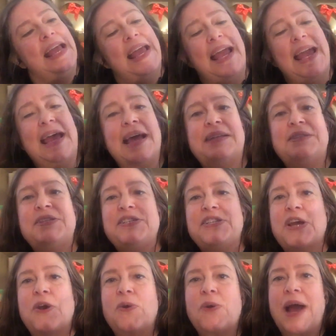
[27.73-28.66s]
And
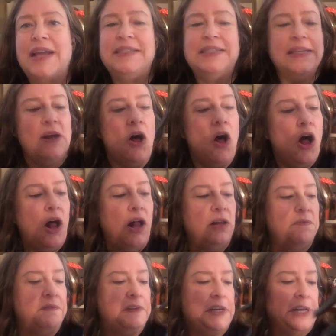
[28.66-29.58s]
so I did a
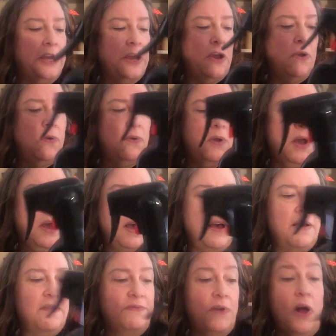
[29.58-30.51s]
haul video
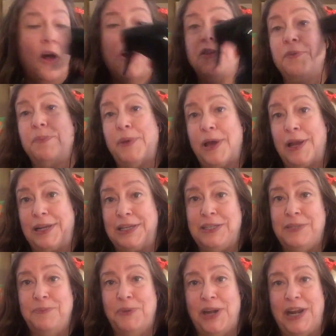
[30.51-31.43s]
of all the body
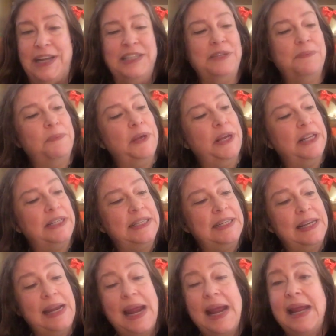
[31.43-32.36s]
sprays, but
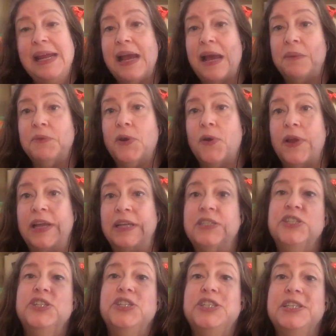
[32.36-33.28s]
today I'm going
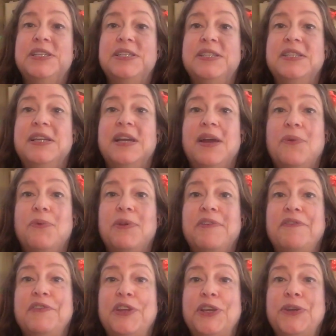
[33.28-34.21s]
to just
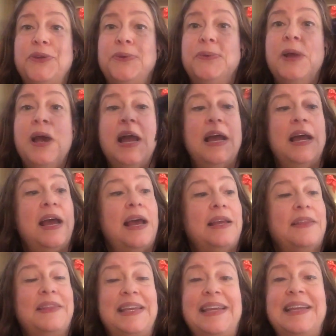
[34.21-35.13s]
review
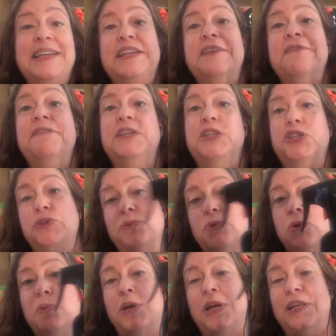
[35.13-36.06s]
the
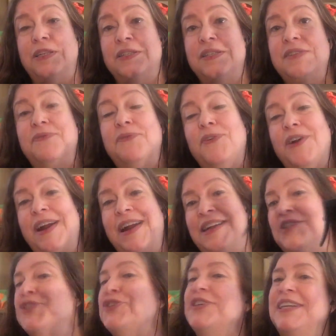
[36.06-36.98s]
individual ones for
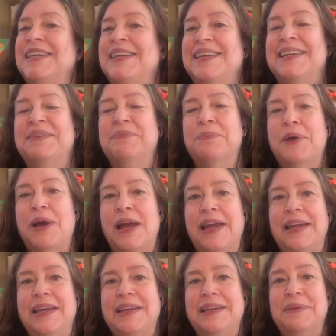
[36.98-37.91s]
entry in
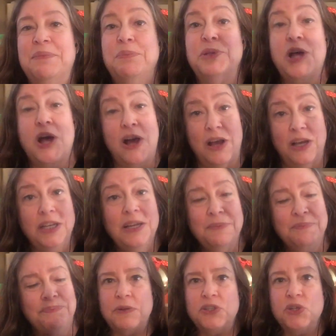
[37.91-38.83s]
my blog.
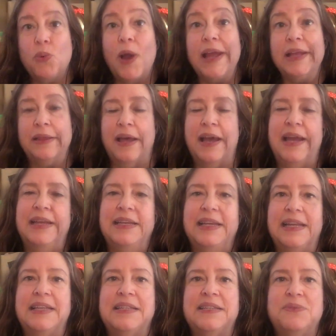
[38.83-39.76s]
Twilight
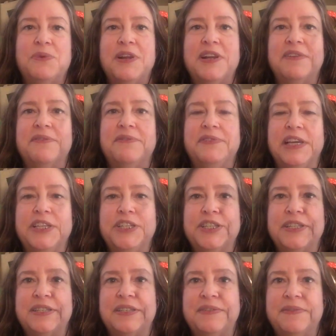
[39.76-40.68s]
is one of
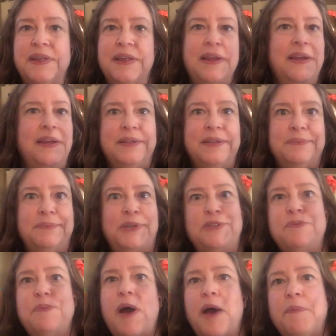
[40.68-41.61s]
Lush's
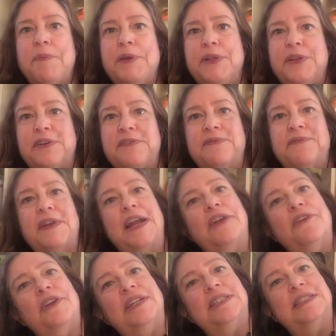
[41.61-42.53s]
most popular
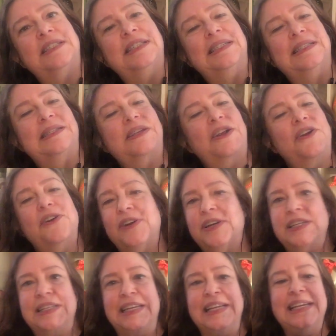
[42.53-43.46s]
fragrances
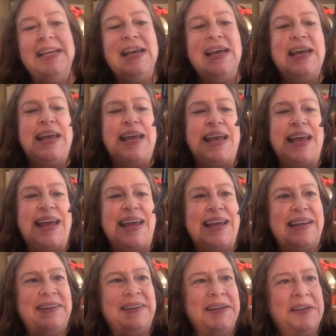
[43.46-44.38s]
currently,
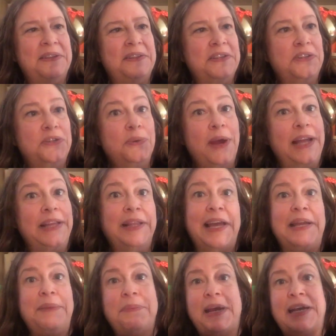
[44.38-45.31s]
and the
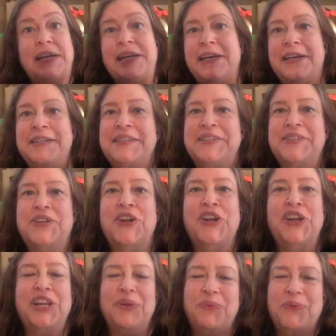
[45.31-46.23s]
Twilight Mania
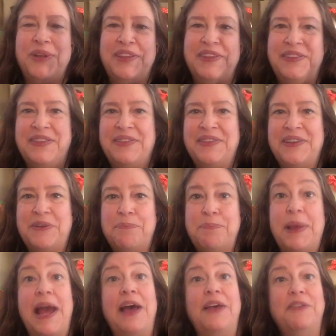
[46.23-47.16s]
started with their
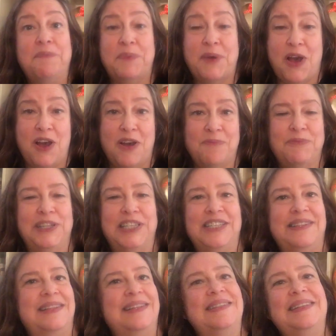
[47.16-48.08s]
bath bomb,
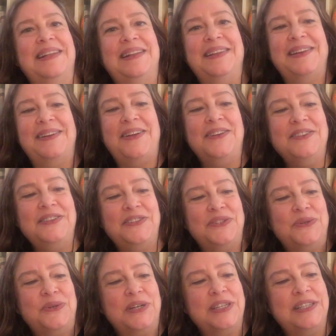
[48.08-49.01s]
which they sell in all
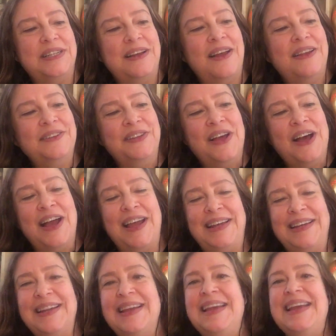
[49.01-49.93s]
stores and
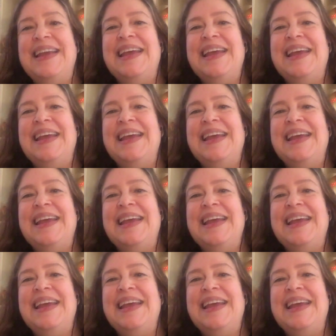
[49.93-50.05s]
online.